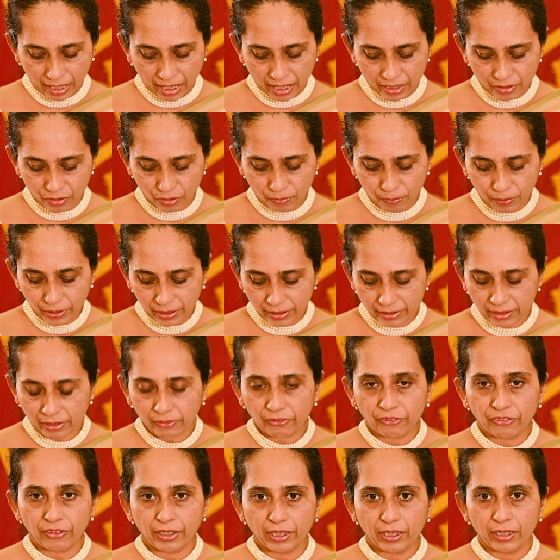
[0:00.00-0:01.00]
and to build
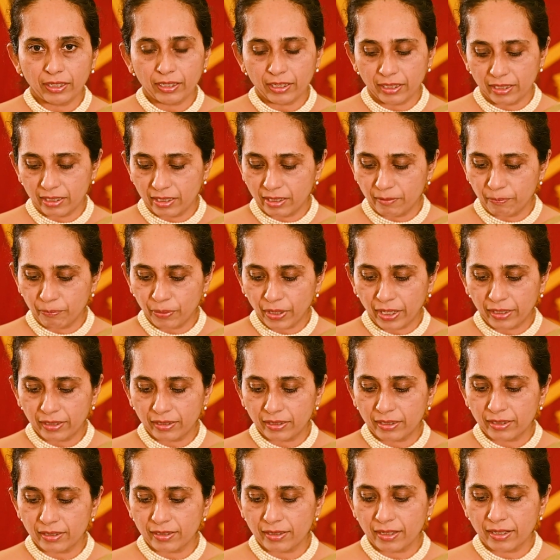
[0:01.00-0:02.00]
a free,
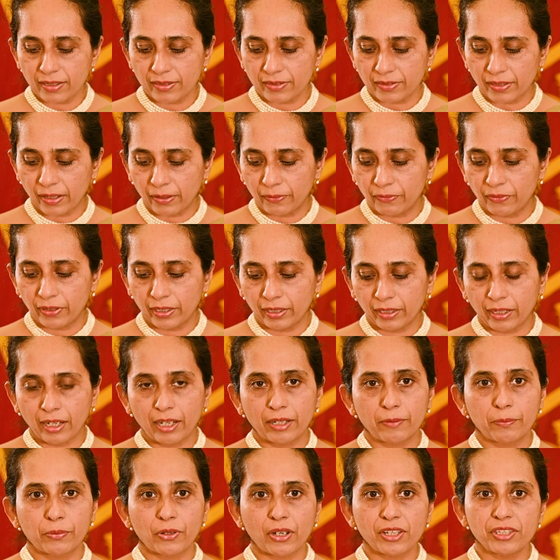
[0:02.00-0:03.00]
independent, sovereign,
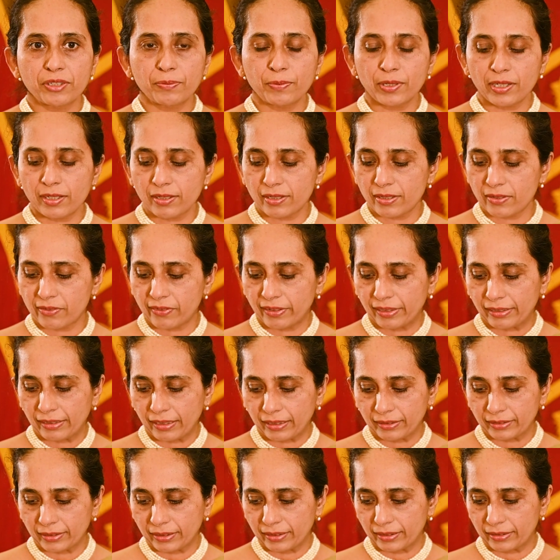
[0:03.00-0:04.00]
and prosperous Sri
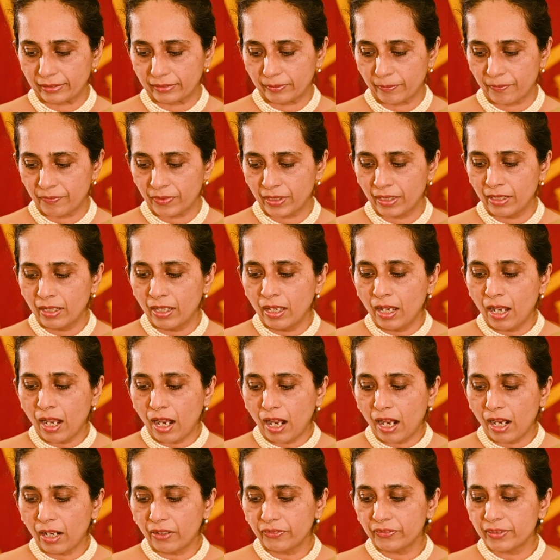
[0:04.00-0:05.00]
Lanka
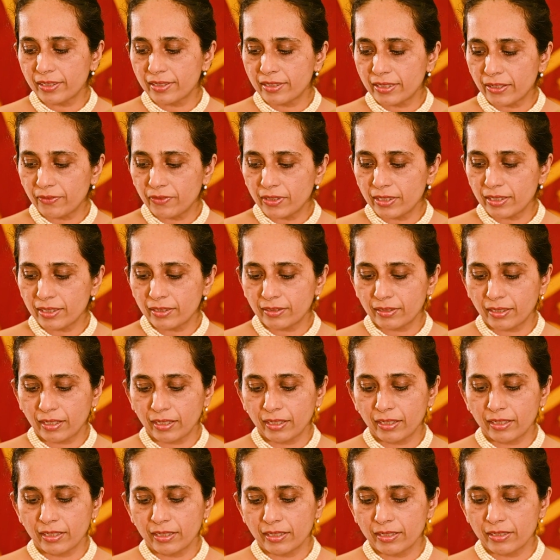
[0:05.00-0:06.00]
after
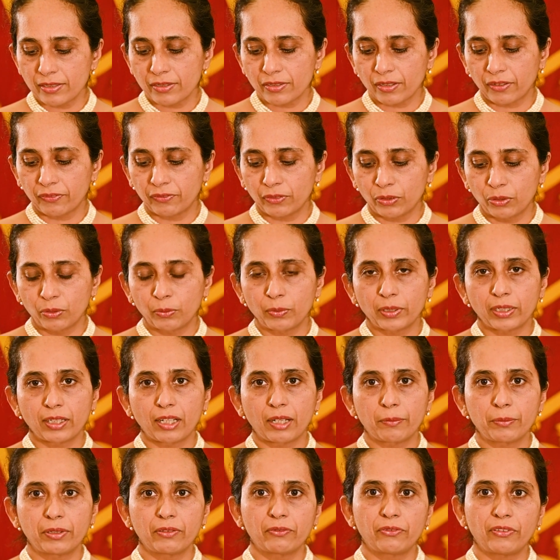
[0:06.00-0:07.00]
73 years of
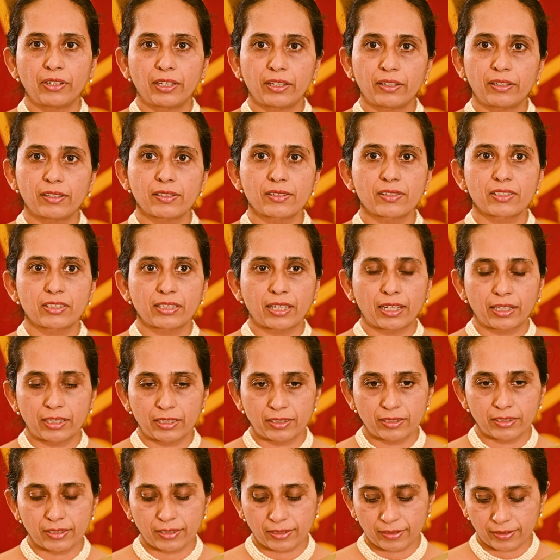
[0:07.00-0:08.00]
overcoming various
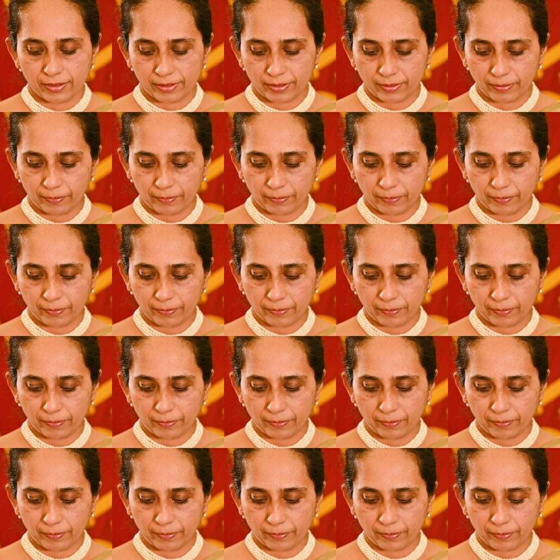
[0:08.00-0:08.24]
challenges.